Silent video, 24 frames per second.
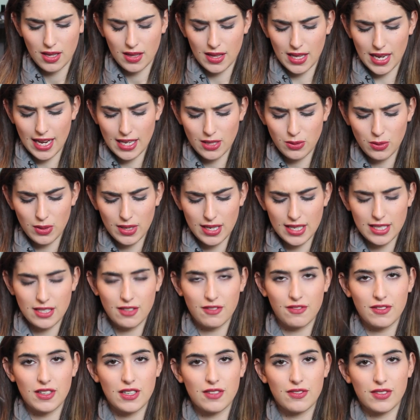The next one is
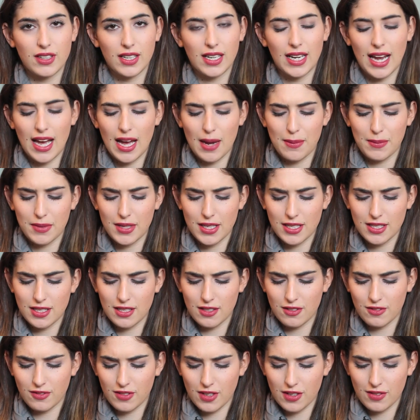a Viva Glam, and this
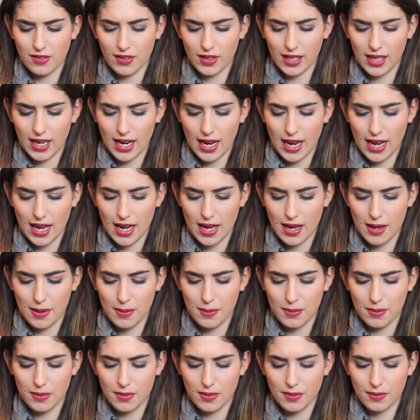is Viva
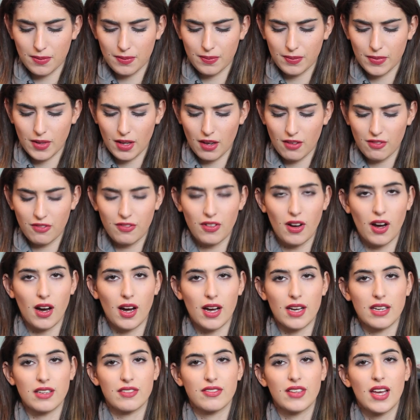Glam
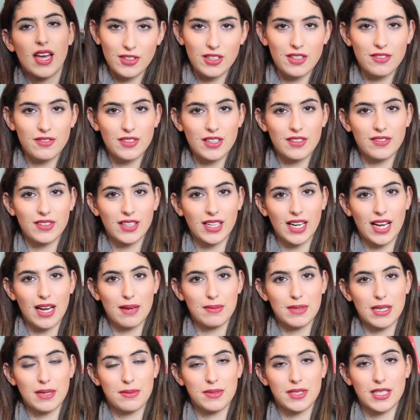5. For the Viva
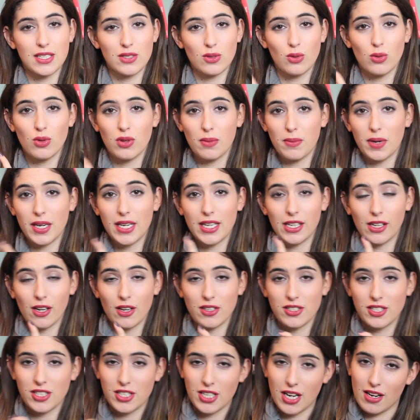Glam lipsticks, all the money
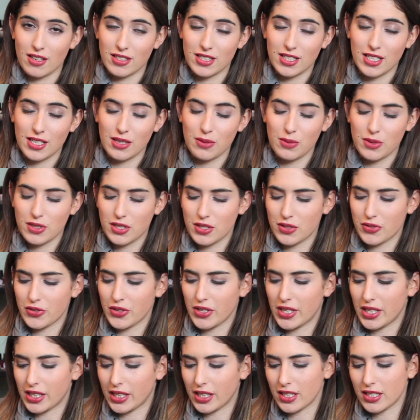goes to charity, which is
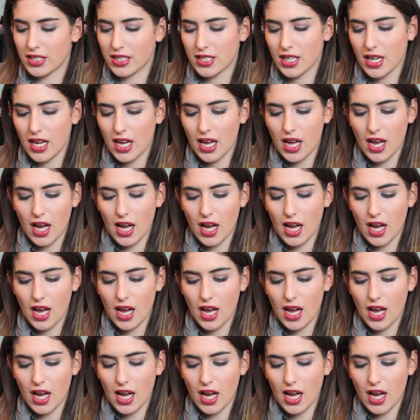really good.